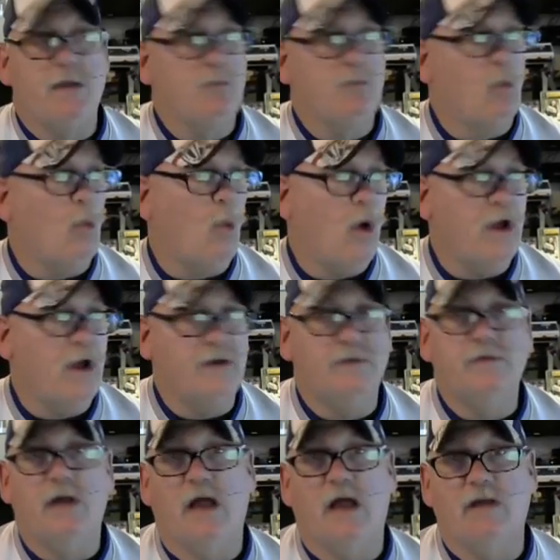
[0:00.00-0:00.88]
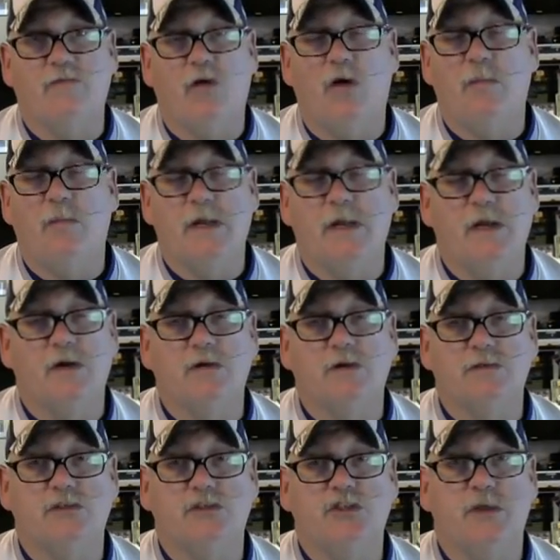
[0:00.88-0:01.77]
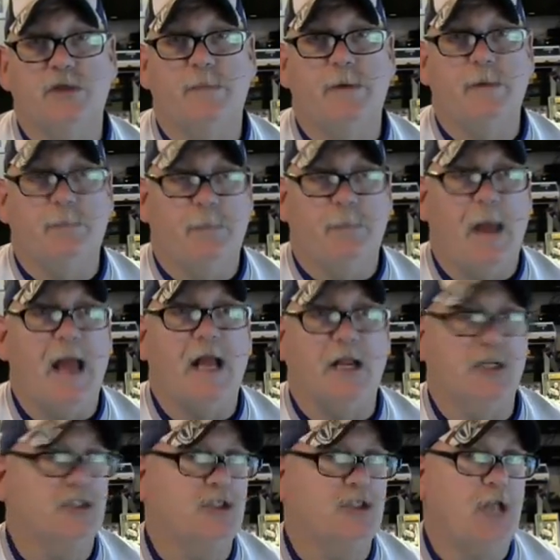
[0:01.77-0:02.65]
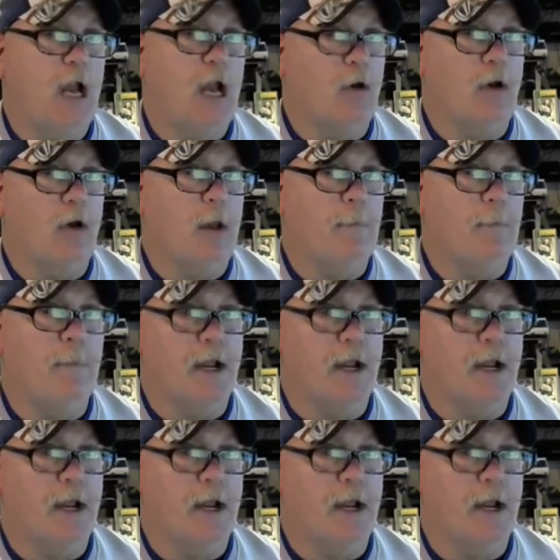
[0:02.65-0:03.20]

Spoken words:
one out of all my years of shipping package teared up by